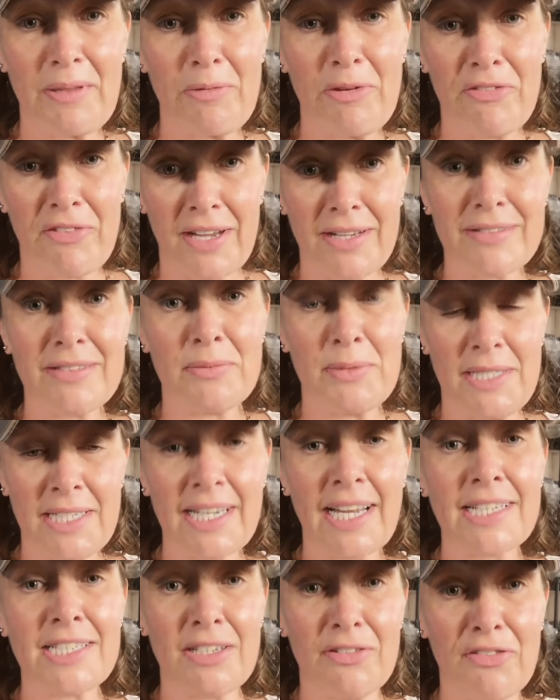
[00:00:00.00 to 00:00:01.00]
We
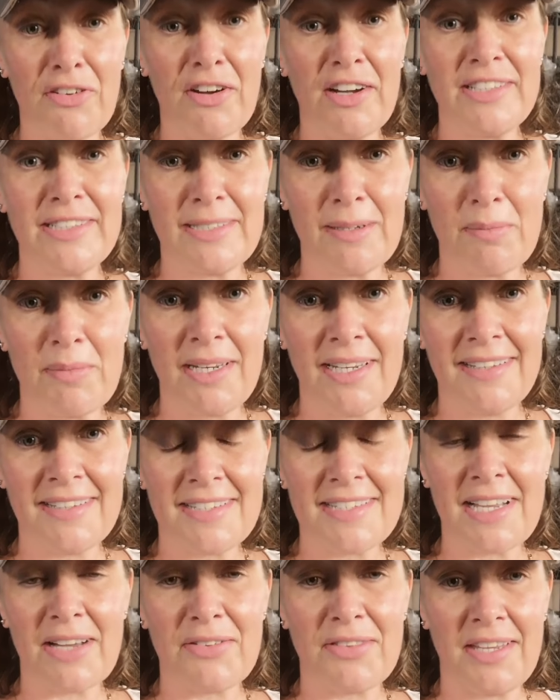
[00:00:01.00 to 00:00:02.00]
did actually find somebody in
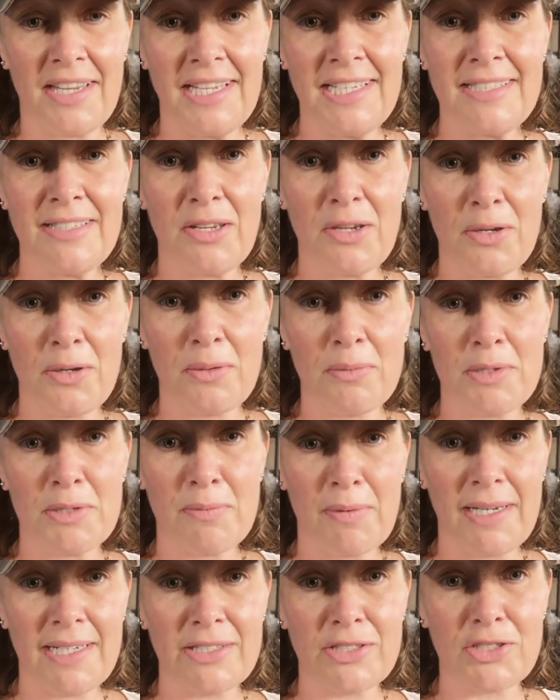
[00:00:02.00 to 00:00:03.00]
the southeast who
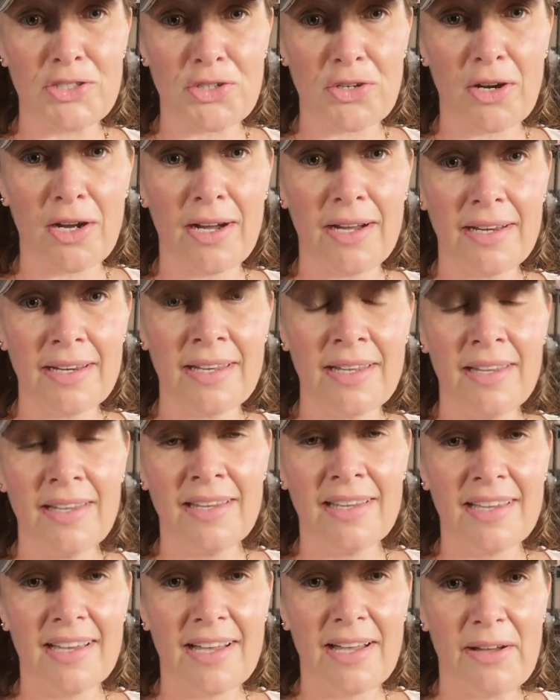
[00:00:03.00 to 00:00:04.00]
was willing to try,
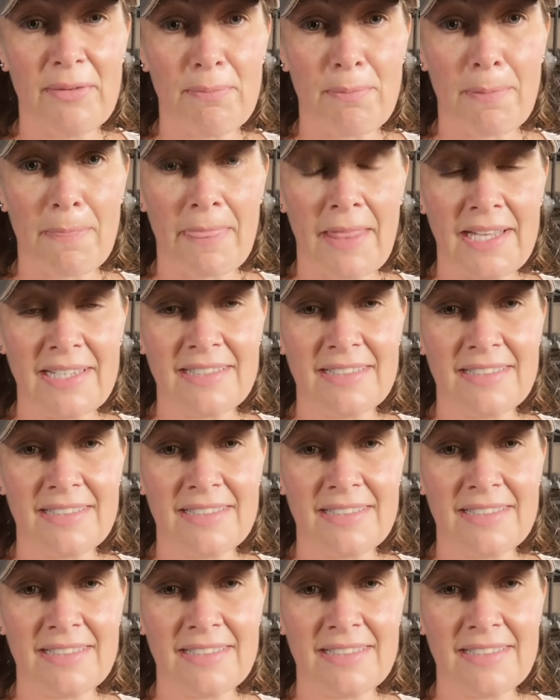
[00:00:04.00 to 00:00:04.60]
and